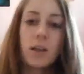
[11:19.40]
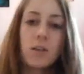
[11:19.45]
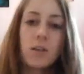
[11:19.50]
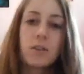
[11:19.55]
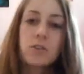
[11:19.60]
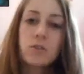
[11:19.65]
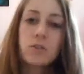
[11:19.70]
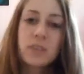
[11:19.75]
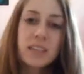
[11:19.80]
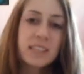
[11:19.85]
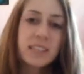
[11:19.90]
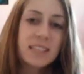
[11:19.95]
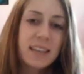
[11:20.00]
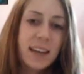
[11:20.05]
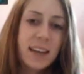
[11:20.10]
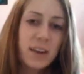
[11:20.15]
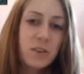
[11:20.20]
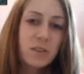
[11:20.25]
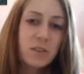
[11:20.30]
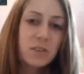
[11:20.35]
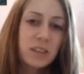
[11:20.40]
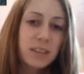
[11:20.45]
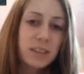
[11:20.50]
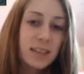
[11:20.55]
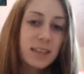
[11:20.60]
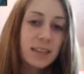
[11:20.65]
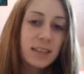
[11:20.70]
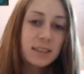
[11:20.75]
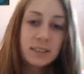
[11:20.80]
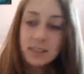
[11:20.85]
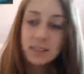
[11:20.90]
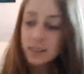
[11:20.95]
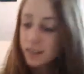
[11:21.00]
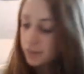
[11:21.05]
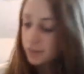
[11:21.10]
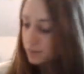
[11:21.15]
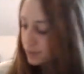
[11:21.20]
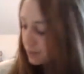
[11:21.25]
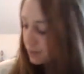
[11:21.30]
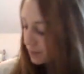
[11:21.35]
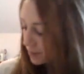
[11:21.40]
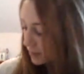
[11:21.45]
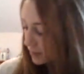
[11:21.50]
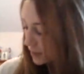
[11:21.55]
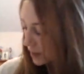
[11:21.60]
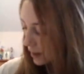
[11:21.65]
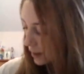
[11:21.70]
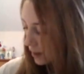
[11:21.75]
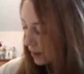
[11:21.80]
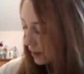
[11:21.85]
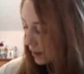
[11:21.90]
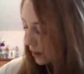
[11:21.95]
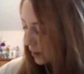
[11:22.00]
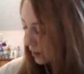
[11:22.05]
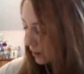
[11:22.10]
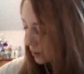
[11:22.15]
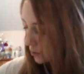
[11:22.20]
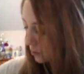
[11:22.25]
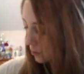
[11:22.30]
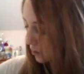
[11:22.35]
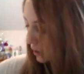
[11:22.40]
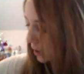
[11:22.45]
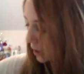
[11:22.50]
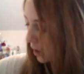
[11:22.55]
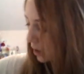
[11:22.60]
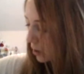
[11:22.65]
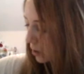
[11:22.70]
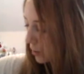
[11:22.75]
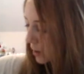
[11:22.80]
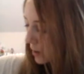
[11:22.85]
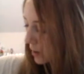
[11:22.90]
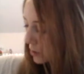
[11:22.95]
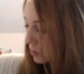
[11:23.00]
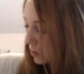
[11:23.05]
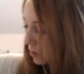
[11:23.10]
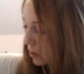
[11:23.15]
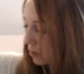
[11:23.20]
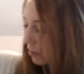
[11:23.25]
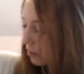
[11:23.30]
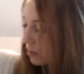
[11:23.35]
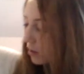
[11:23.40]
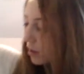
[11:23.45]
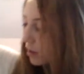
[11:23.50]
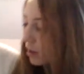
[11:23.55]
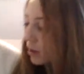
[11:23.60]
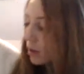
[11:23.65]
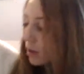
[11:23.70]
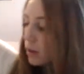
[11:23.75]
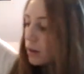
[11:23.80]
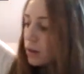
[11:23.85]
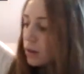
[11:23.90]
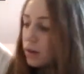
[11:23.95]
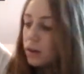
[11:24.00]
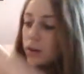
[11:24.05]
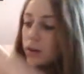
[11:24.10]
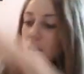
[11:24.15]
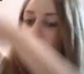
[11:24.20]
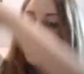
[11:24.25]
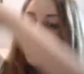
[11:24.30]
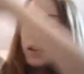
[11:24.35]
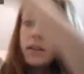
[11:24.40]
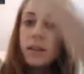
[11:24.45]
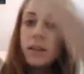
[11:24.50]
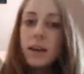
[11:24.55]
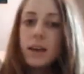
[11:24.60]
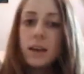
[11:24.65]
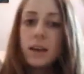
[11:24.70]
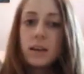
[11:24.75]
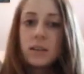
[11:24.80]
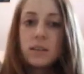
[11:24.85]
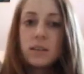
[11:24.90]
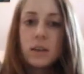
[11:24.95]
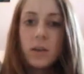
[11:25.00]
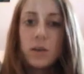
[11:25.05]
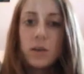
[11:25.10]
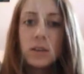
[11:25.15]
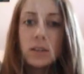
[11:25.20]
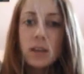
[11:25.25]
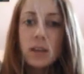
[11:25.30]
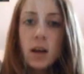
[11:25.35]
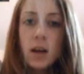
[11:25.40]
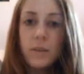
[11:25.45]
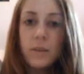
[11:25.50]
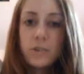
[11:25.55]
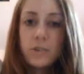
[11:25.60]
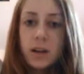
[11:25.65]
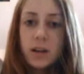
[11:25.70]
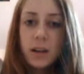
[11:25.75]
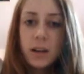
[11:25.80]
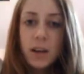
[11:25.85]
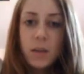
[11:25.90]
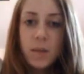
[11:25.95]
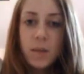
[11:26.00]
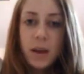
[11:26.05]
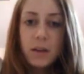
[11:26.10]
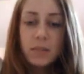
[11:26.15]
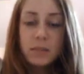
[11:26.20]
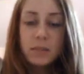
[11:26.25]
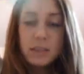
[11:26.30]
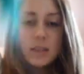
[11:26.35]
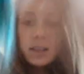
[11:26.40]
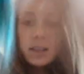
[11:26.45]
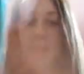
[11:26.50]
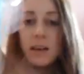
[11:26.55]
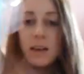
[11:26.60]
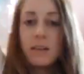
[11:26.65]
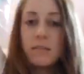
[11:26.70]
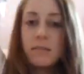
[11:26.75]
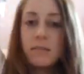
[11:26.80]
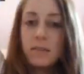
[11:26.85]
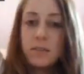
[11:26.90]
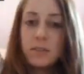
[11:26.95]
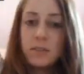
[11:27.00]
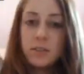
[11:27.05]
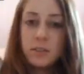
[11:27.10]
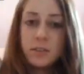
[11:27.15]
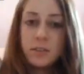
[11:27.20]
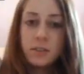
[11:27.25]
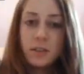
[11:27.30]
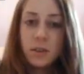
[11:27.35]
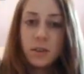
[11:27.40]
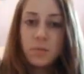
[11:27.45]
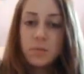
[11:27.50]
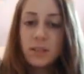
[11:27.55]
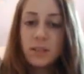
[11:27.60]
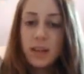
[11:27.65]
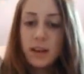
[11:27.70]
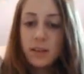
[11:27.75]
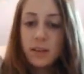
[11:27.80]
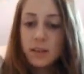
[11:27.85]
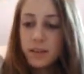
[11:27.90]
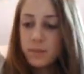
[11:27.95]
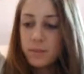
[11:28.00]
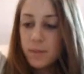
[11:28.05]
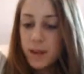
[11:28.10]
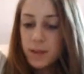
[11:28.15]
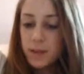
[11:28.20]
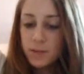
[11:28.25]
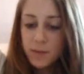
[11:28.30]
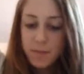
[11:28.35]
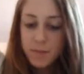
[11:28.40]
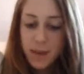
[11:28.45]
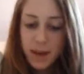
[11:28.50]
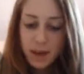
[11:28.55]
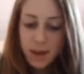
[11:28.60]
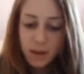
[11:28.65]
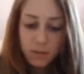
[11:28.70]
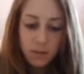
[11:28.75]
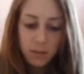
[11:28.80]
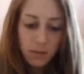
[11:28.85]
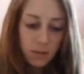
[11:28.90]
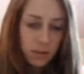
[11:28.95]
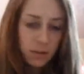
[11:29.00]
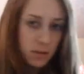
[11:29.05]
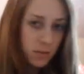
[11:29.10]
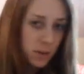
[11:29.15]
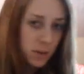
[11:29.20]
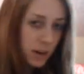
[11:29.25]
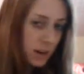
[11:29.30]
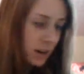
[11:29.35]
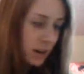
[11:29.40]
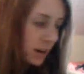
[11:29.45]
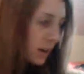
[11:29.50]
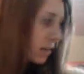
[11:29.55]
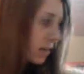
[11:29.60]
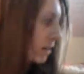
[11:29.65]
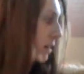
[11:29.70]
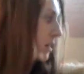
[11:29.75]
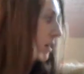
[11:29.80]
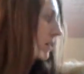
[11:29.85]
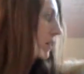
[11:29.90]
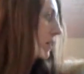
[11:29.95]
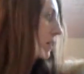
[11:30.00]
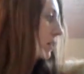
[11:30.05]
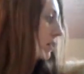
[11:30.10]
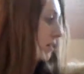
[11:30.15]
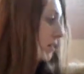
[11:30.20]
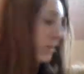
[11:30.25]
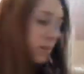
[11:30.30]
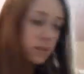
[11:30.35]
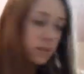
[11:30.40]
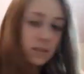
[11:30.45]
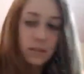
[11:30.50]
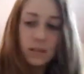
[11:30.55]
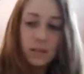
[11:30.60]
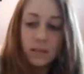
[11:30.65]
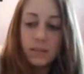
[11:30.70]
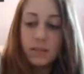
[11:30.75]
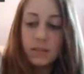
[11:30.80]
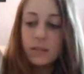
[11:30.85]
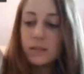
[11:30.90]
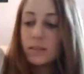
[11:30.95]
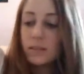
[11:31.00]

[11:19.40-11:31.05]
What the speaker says: Although this one gets tangled really easily. And it's really hard to mess with. And the hair is always kind of trying to come out. See that? It just comes out and it makes me mad. Oh my god. Aw.